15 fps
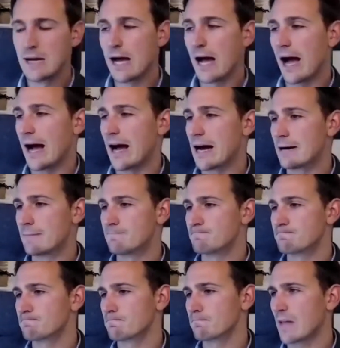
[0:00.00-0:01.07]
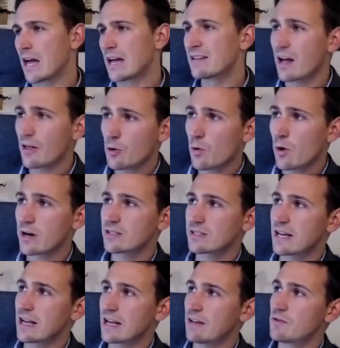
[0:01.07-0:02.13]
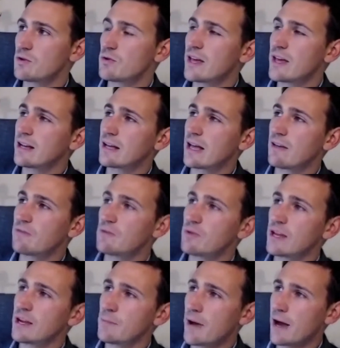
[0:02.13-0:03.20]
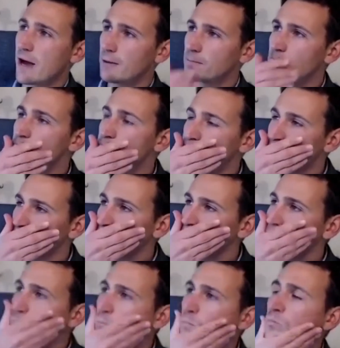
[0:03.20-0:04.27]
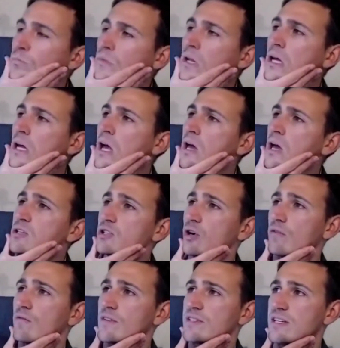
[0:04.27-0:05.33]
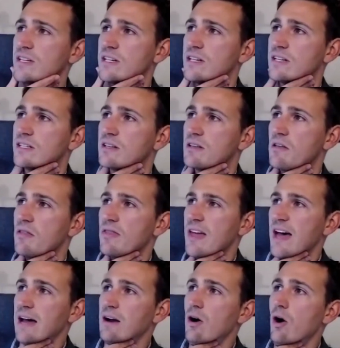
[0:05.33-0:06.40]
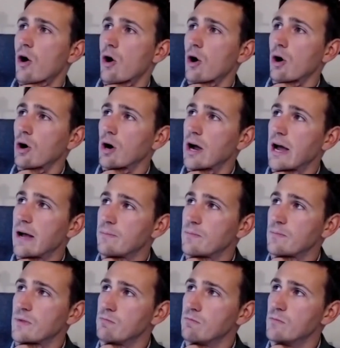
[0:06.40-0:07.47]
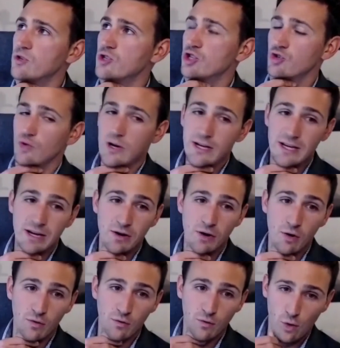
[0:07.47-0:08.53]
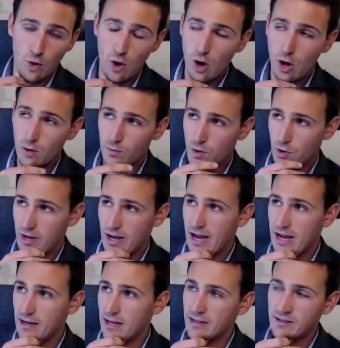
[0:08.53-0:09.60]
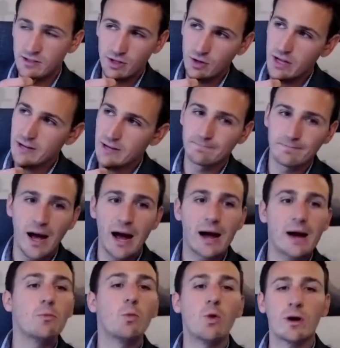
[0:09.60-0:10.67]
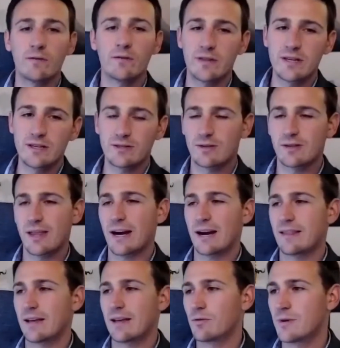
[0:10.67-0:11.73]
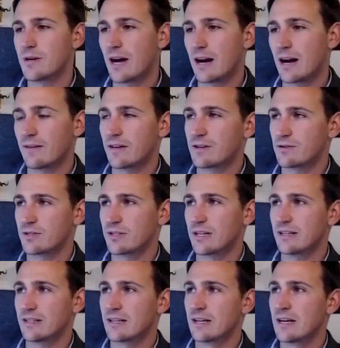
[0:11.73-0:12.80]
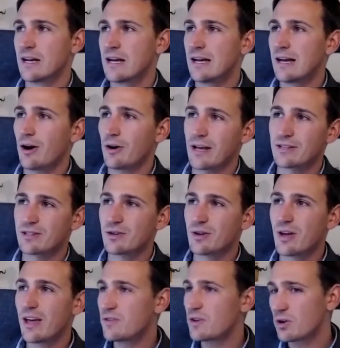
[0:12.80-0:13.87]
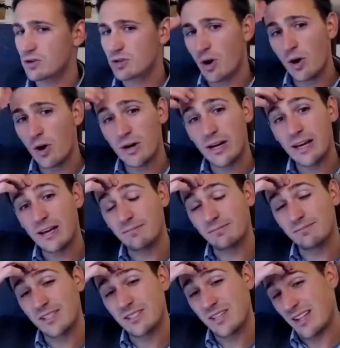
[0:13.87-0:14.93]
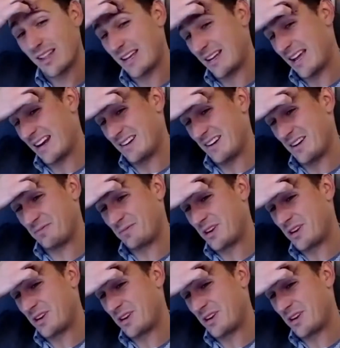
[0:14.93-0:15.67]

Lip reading: Another one is like, if you think about services that are shrinking overall, okay? And so like one of these that I think would be kind of interesting is, okay, so if you're targeting, let's say like, I don't know,